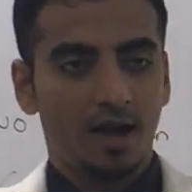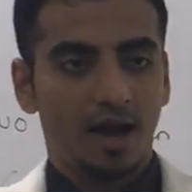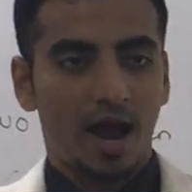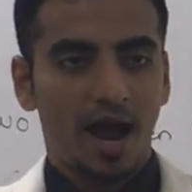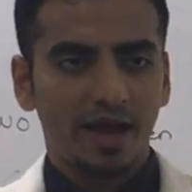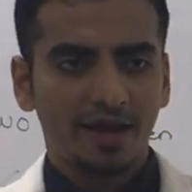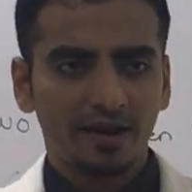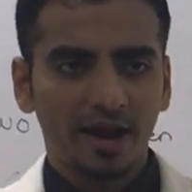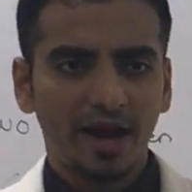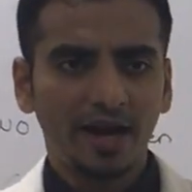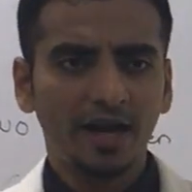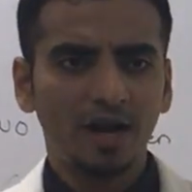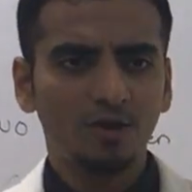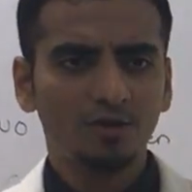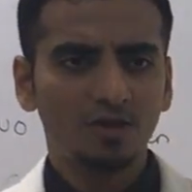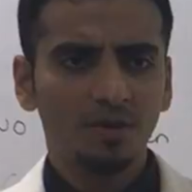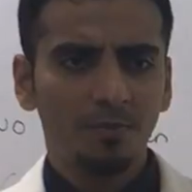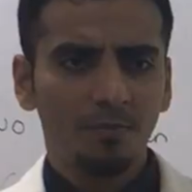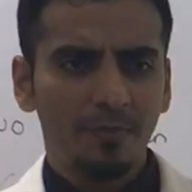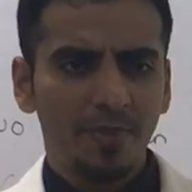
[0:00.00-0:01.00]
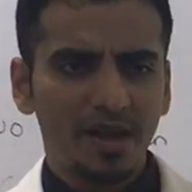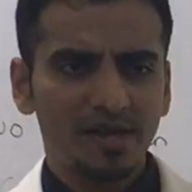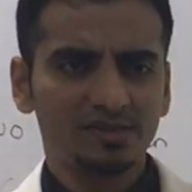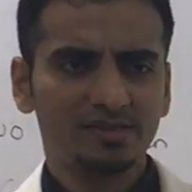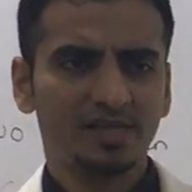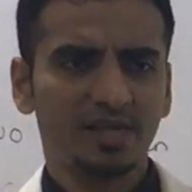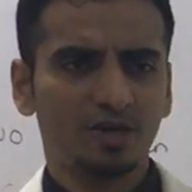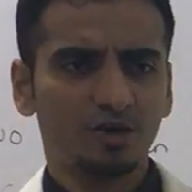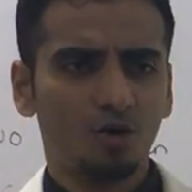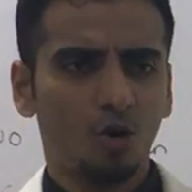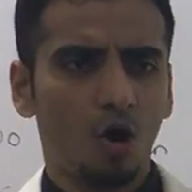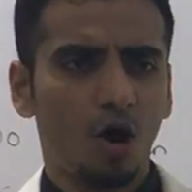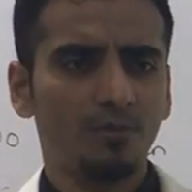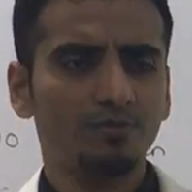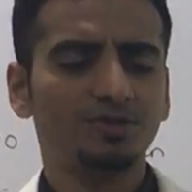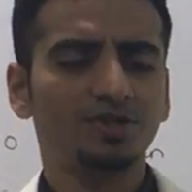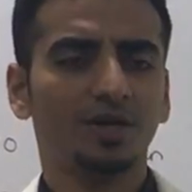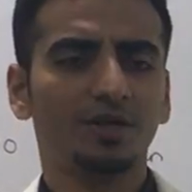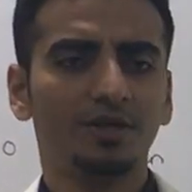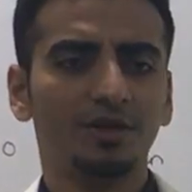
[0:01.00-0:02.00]
I write down the basic
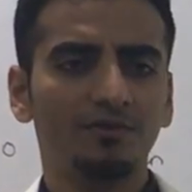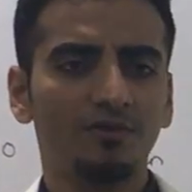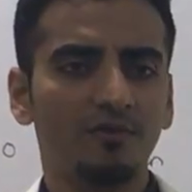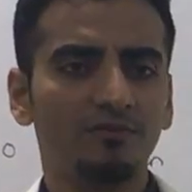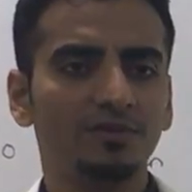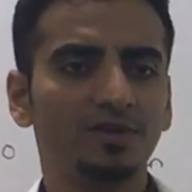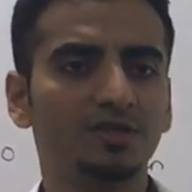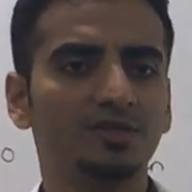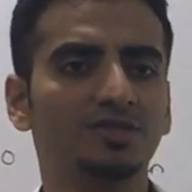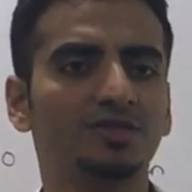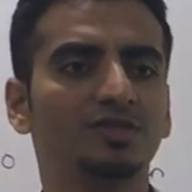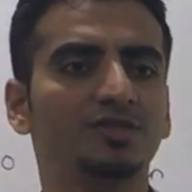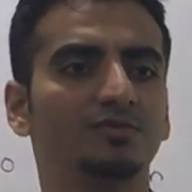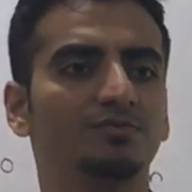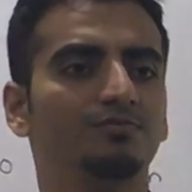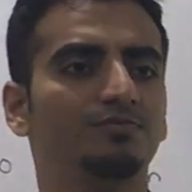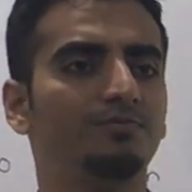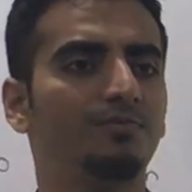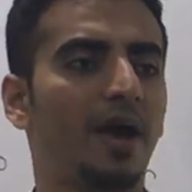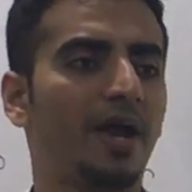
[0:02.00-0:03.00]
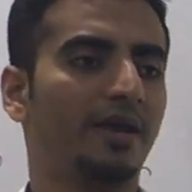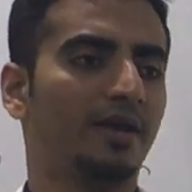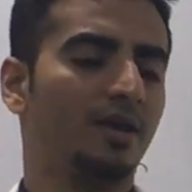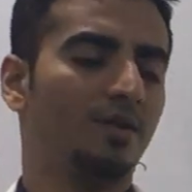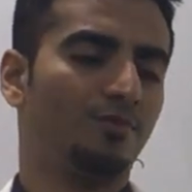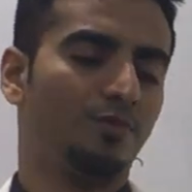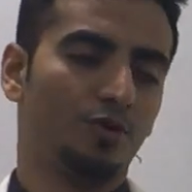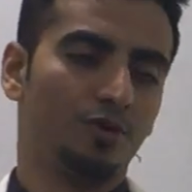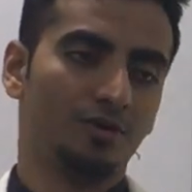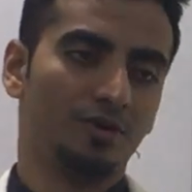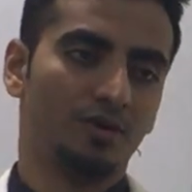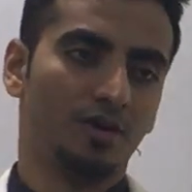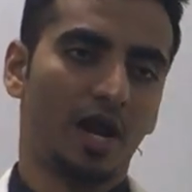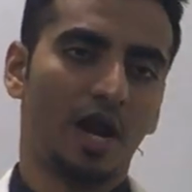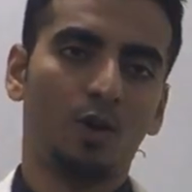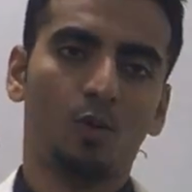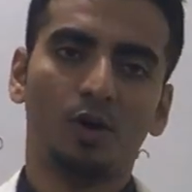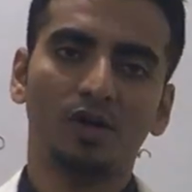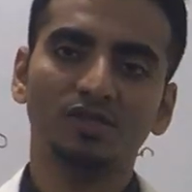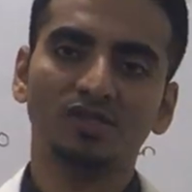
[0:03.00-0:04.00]
objective of this banking portal.
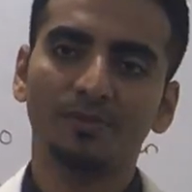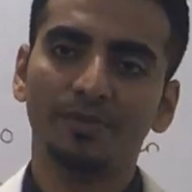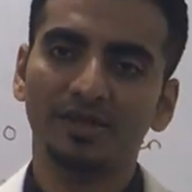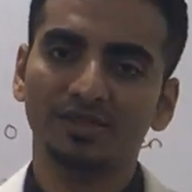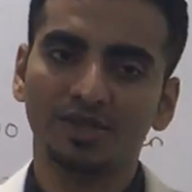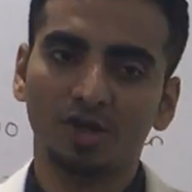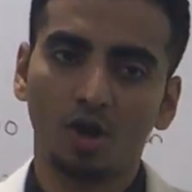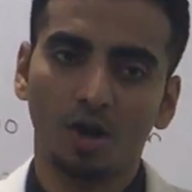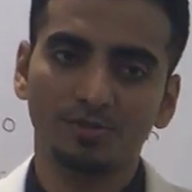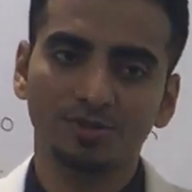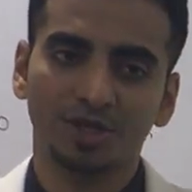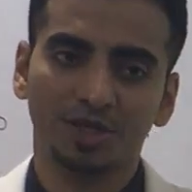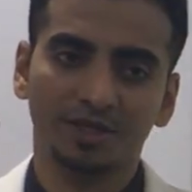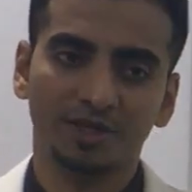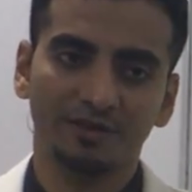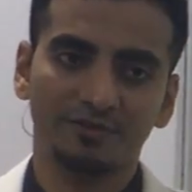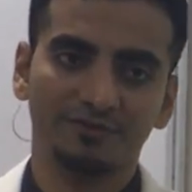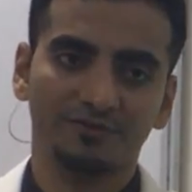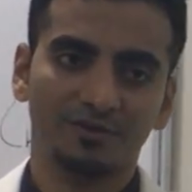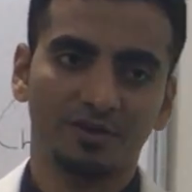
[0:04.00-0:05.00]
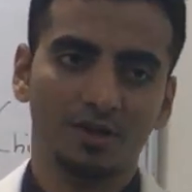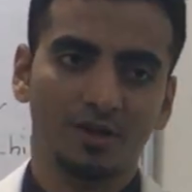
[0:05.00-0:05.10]
And what is the basic objective?